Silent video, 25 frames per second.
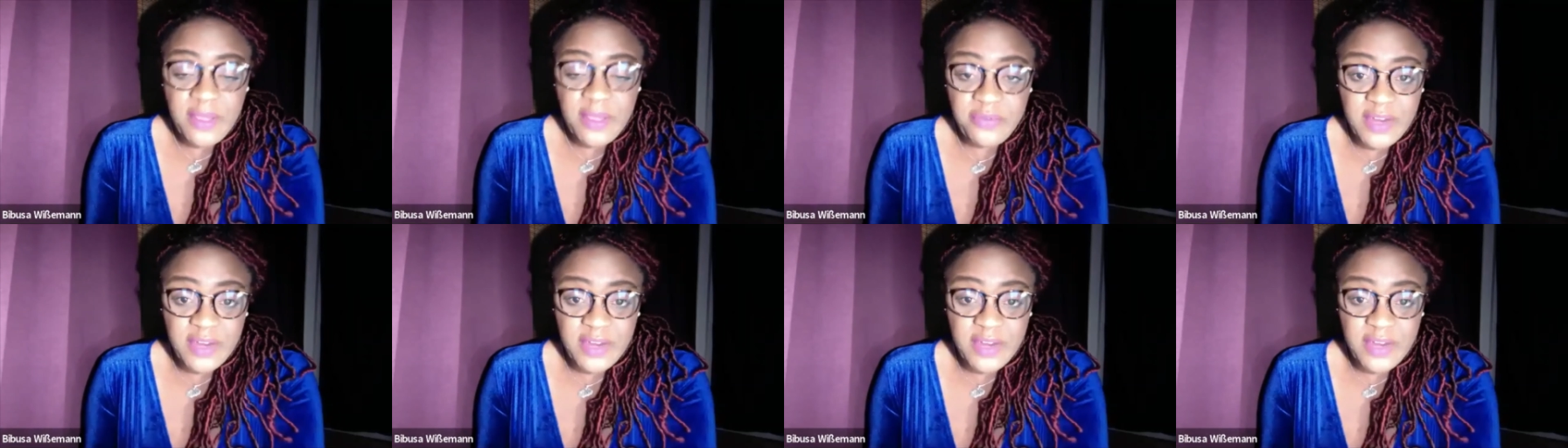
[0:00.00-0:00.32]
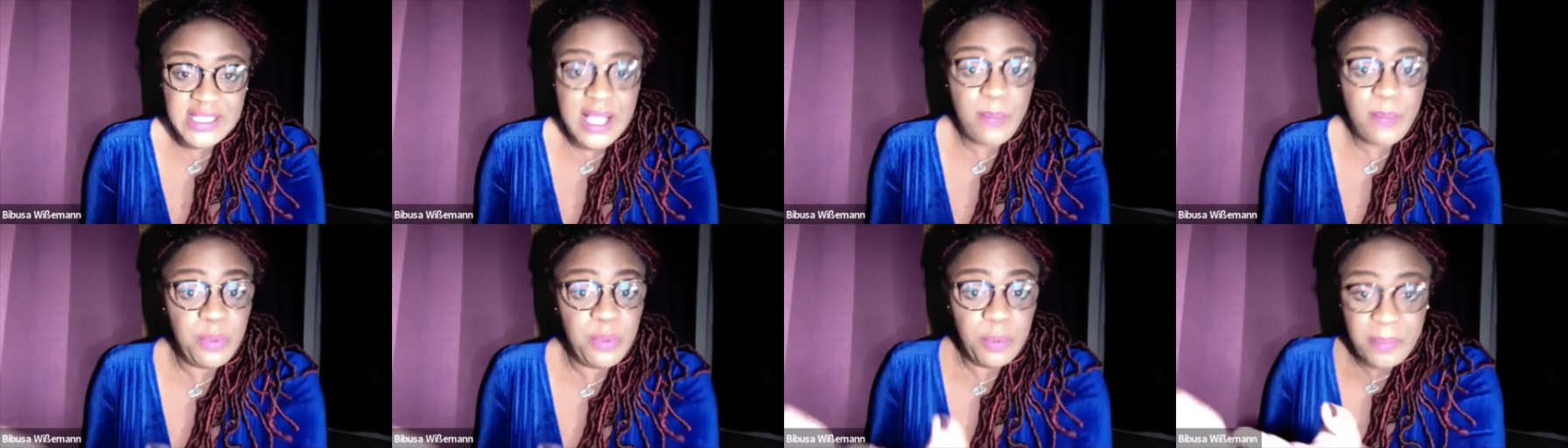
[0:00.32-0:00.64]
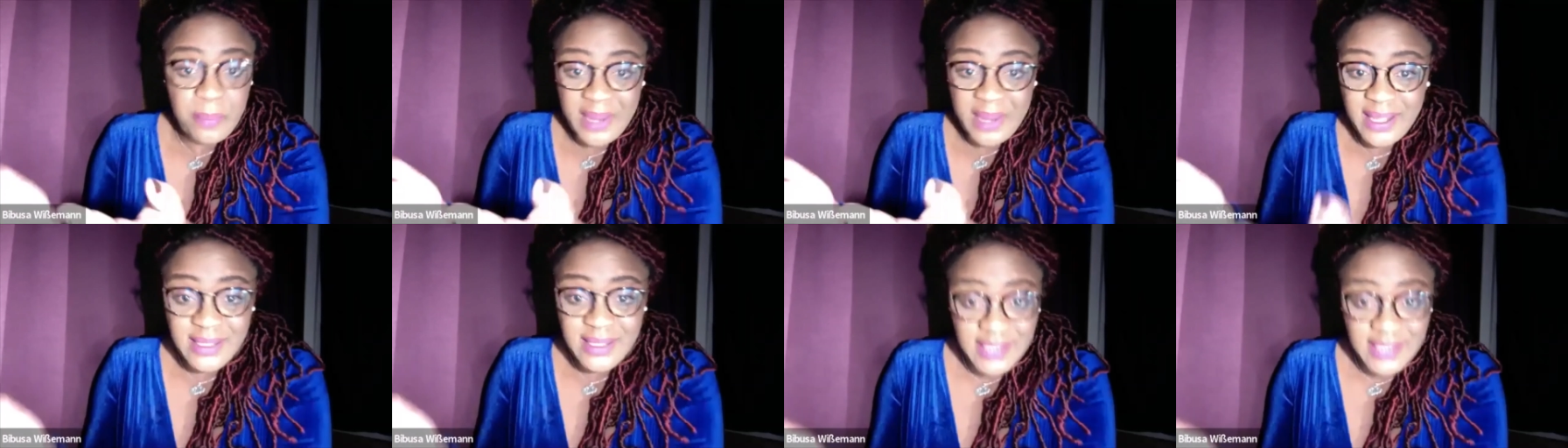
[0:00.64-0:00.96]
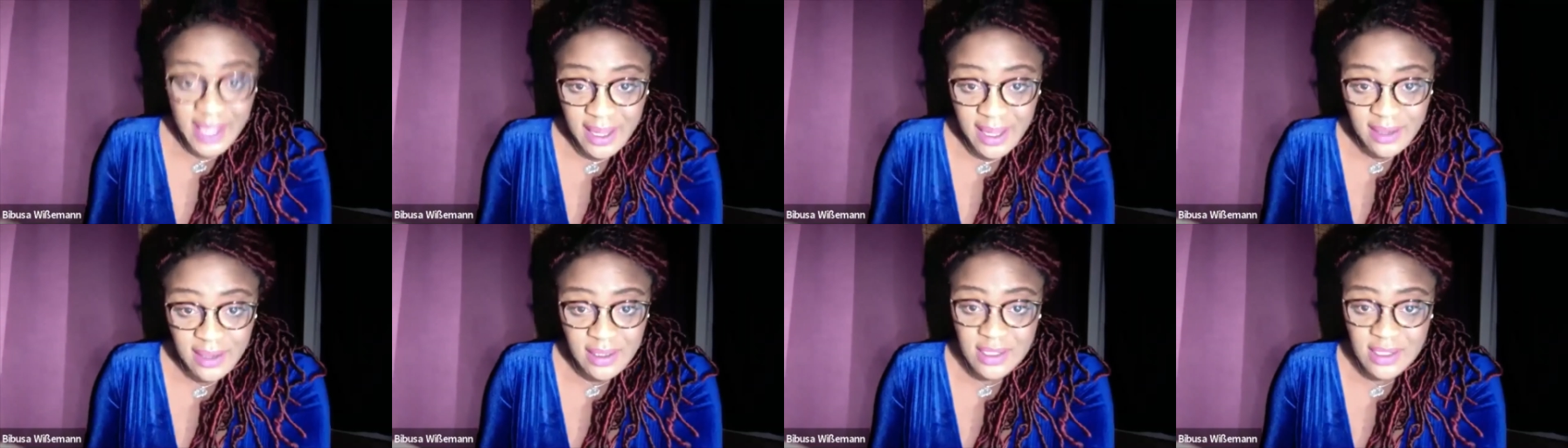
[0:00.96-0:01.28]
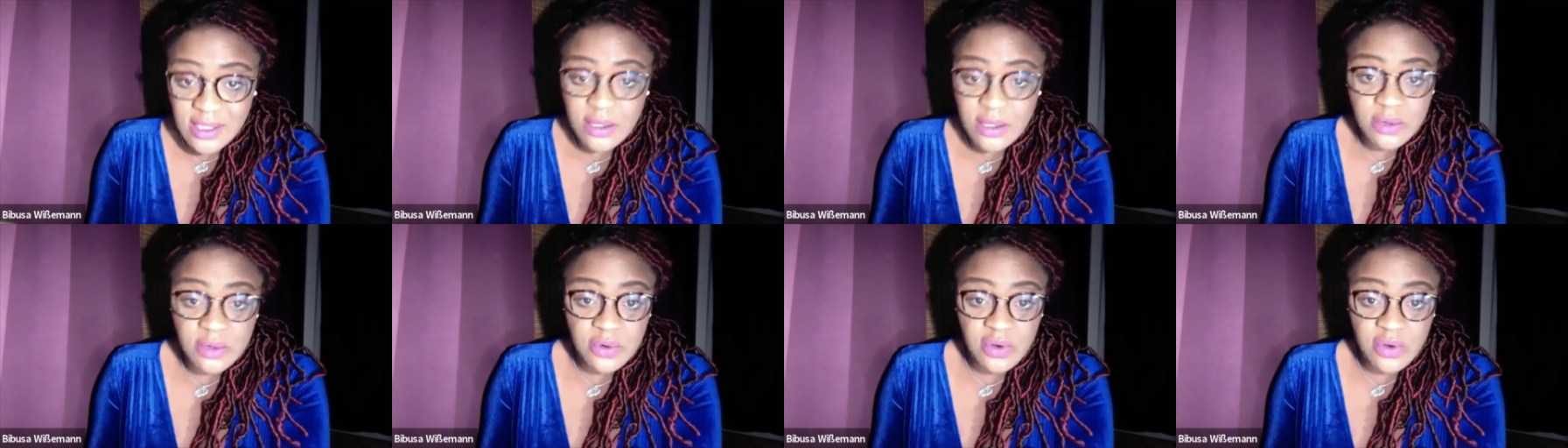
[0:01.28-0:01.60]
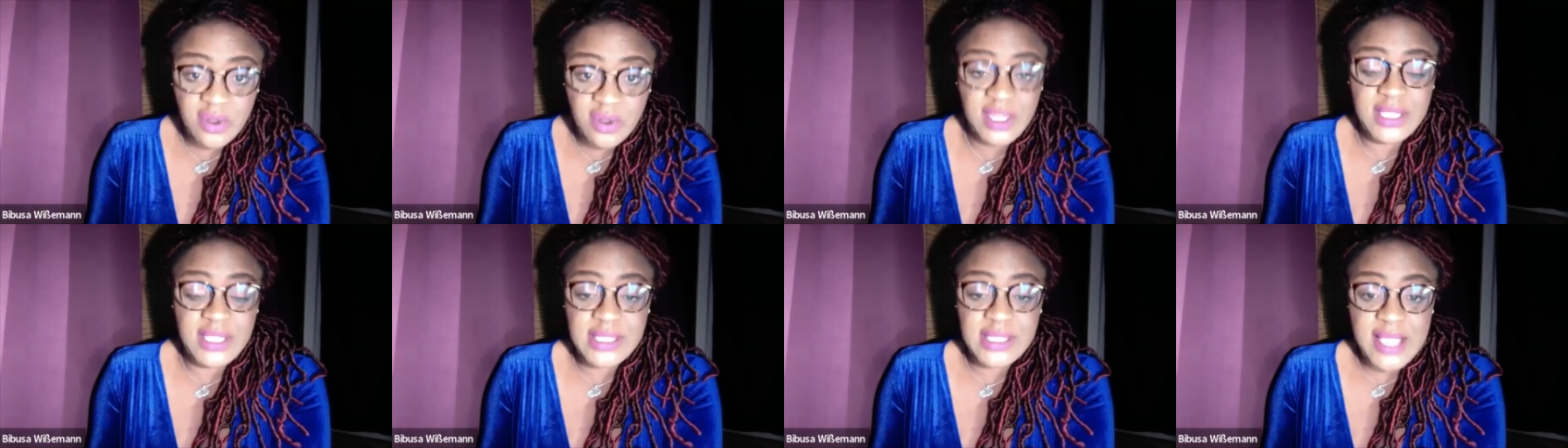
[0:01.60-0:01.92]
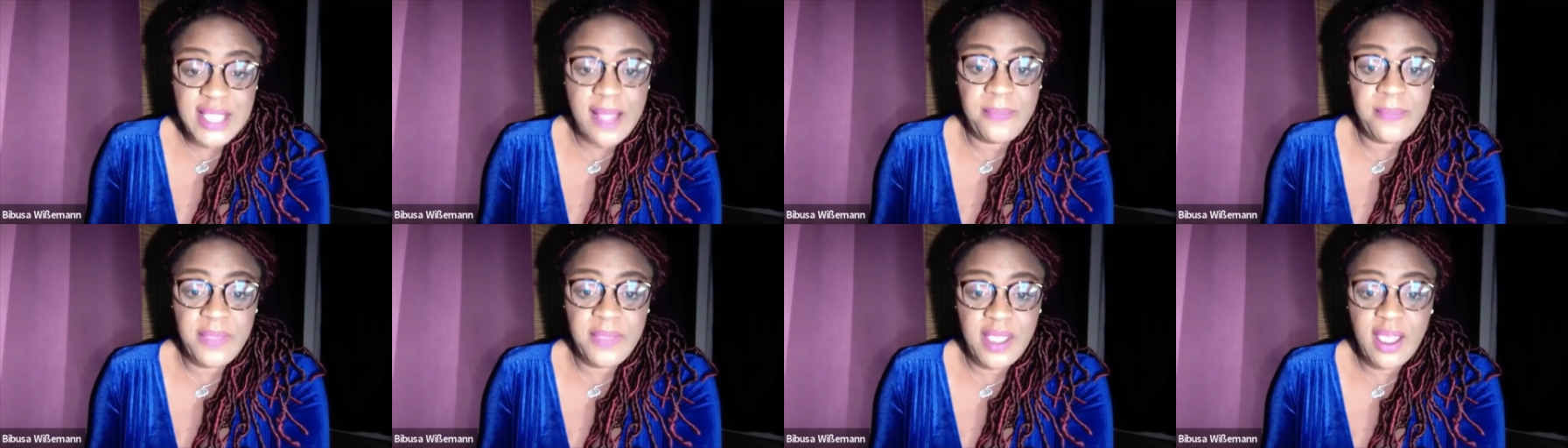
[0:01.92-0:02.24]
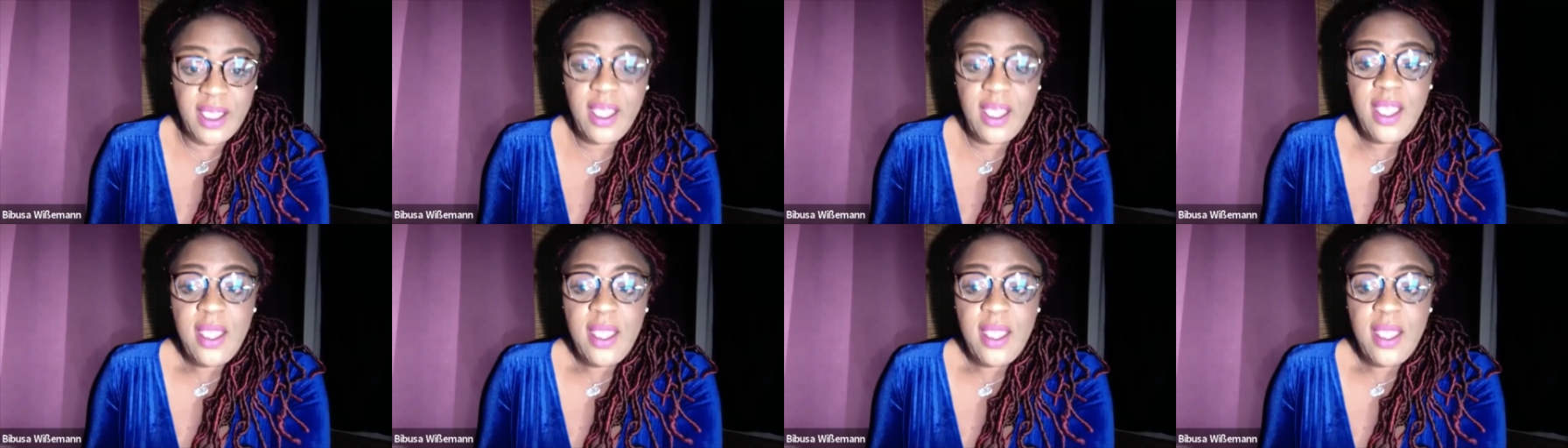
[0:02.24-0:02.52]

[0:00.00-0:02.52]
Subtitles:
For example, plantain is not grown in Zambia,